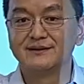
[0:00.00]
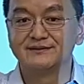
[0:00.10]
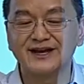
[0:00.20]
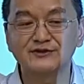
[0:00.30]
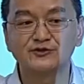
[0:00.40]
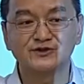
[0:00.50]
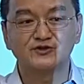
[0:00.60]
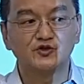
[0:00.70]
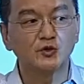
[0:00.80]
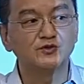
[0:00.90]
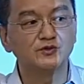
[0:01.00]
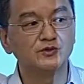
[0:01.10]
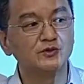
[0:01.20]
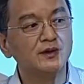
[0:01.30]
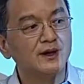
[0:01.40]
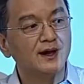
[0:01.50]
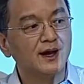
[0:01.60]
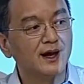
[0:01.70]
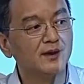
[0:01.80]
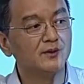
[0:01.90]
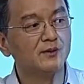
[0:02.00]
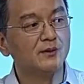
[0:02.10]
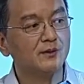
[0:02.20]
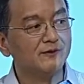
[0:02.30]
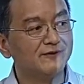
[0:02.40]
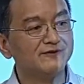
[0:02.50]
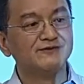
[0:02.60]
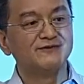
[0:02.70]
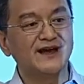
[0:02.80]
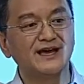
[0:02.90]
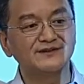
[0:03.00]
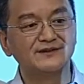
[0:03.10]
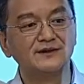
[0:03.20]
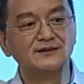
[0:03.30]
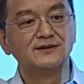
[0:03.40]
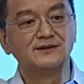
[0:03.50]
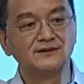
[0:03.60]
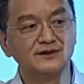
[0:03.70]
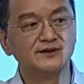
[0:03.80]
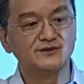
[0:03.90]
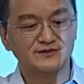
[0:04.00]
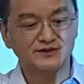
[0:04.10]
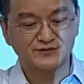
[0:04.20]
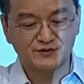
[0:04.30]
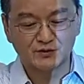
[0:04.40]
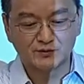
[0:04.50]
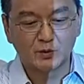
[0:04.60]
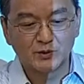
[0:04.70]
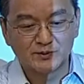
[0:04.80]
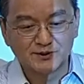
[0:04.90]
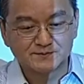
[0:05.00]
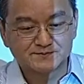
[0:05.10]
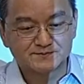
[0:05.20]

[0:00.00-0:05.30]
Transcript: That just shows you how vast is this field will be.